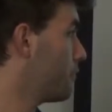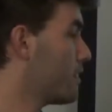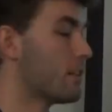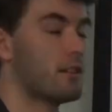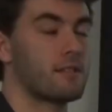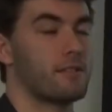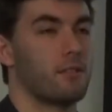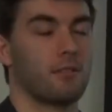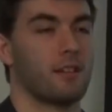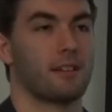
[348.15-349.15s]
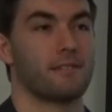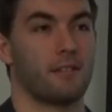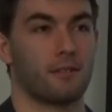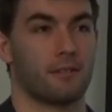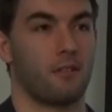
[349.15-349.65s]
we can get zero kick and
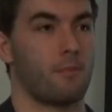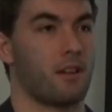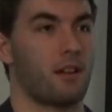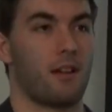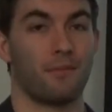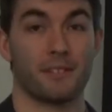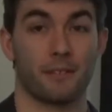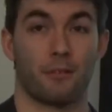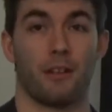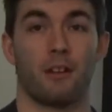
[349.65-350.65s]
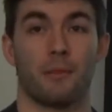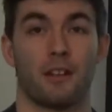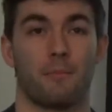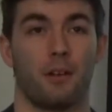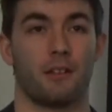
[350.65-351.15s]
zero slope at every single
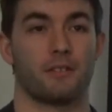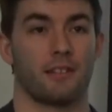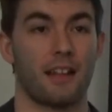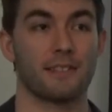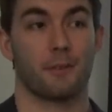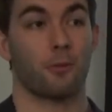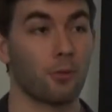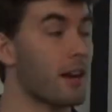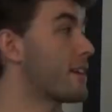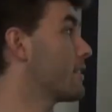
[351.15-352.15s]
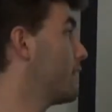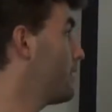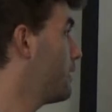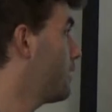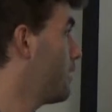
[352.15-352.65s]
intermediate bunch, and that's great.
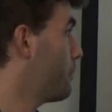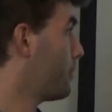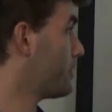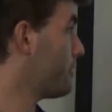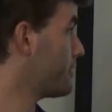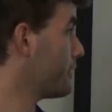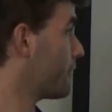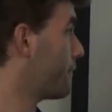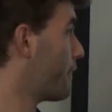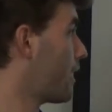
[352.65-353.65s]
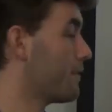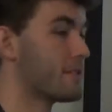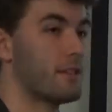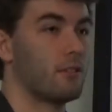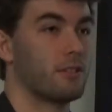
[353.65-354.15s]
But using the
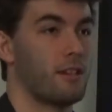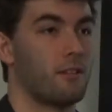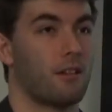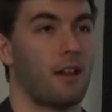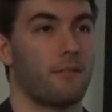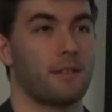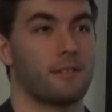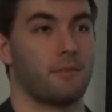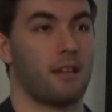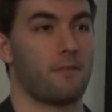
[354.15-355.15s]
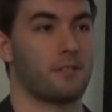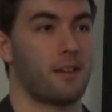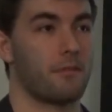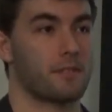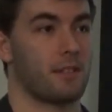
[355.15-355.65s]
5-cell kicker cavities that we have at
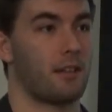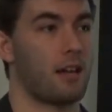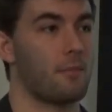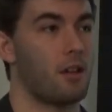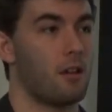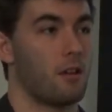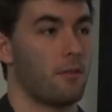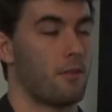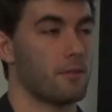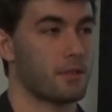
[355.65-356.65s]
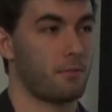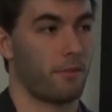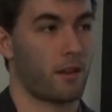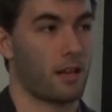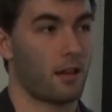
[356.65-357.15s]
Jefferson Lab, those can
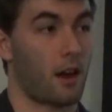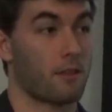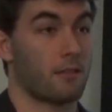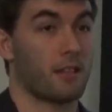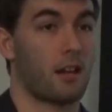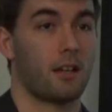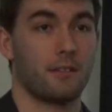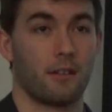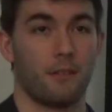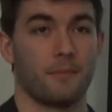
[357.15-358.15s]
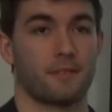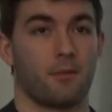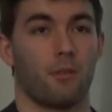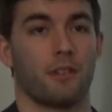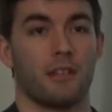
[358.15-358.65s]
provide either the odd terms
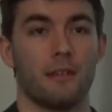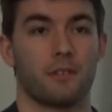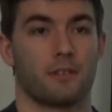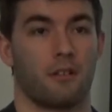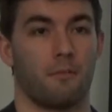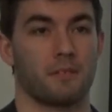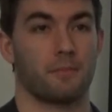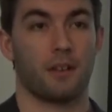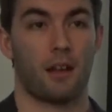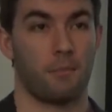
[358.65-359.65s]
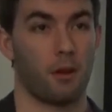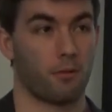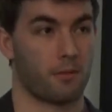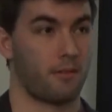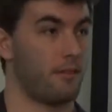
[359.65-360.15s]
or the even terms, but not
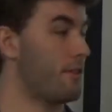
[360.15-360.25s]
both.